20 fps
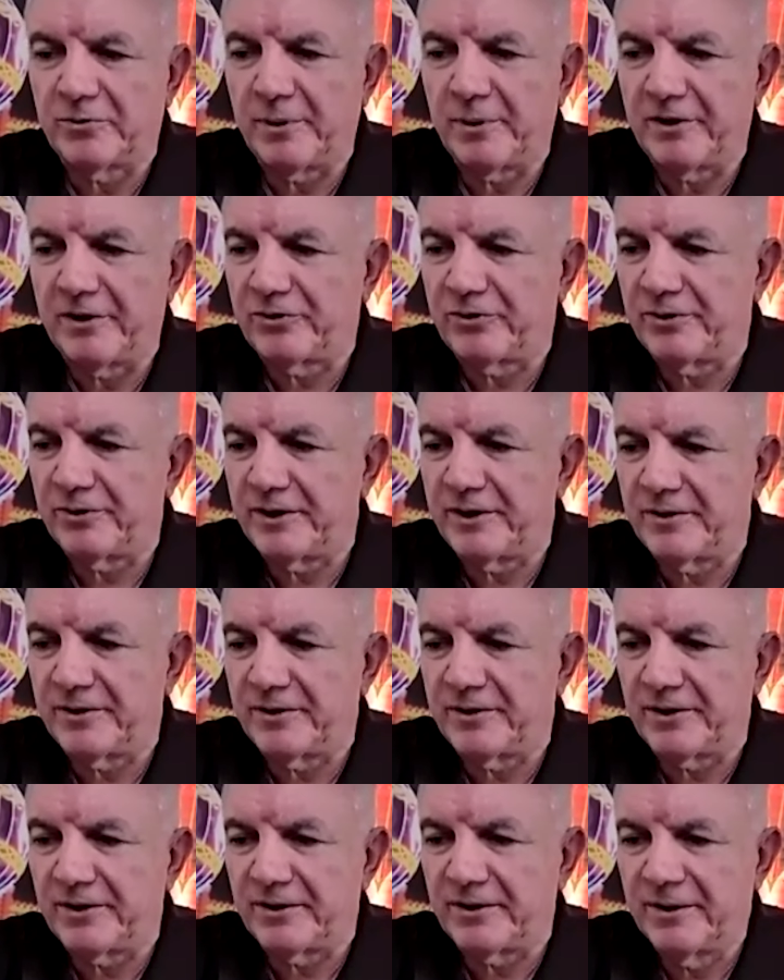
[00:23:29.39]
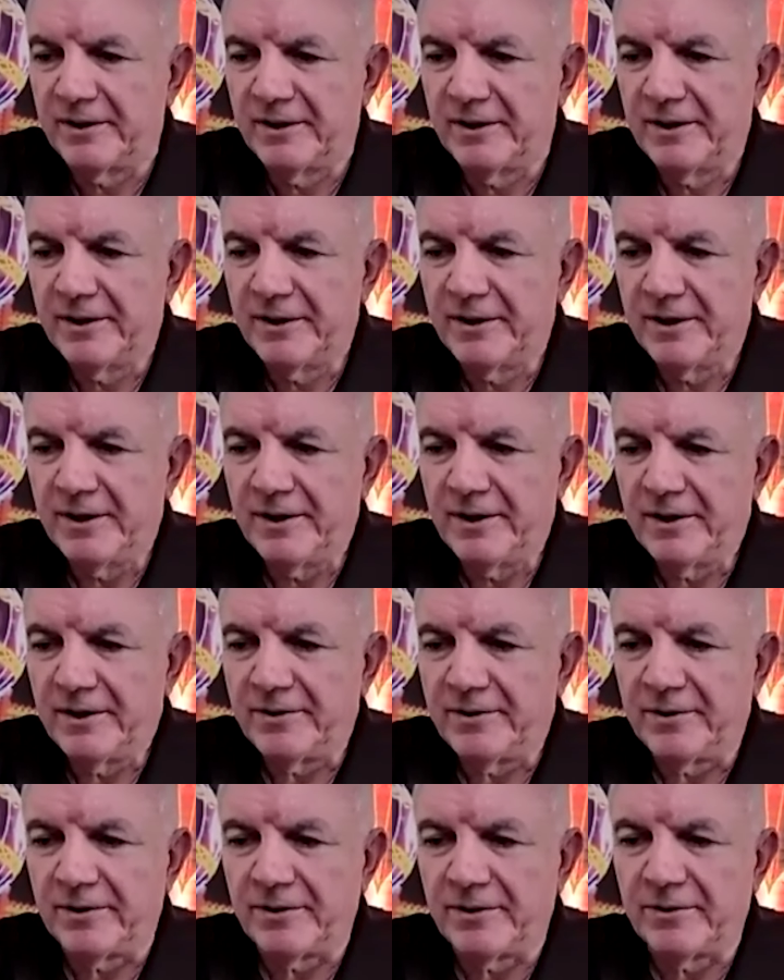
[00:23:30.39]
especially
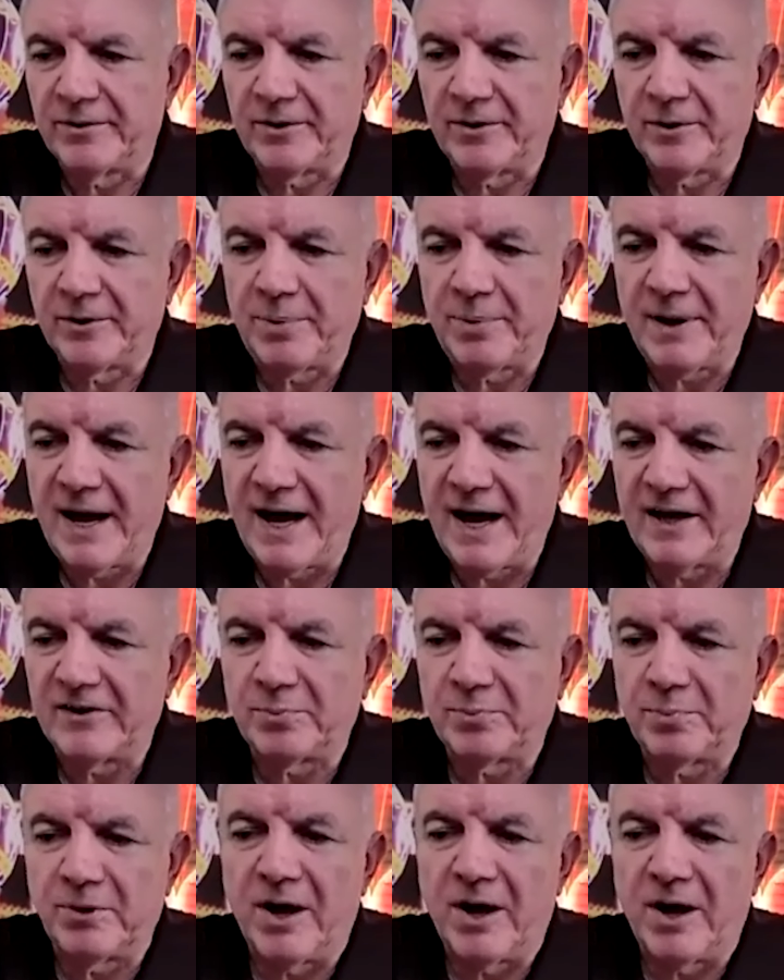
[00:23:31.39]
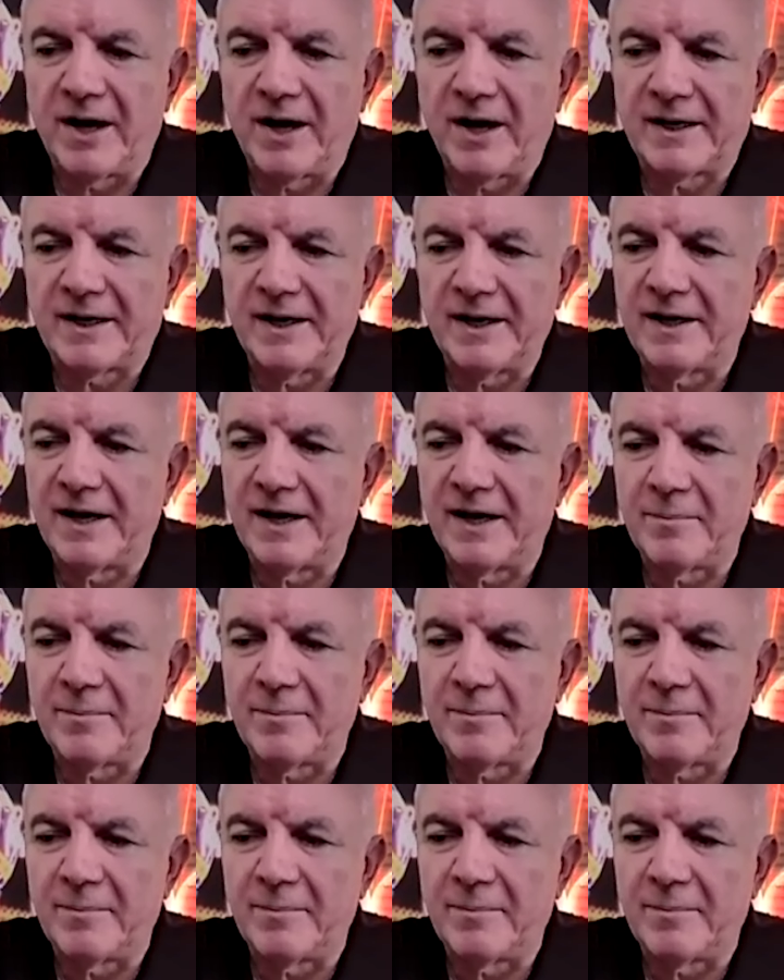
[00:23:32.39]
their pass blocking.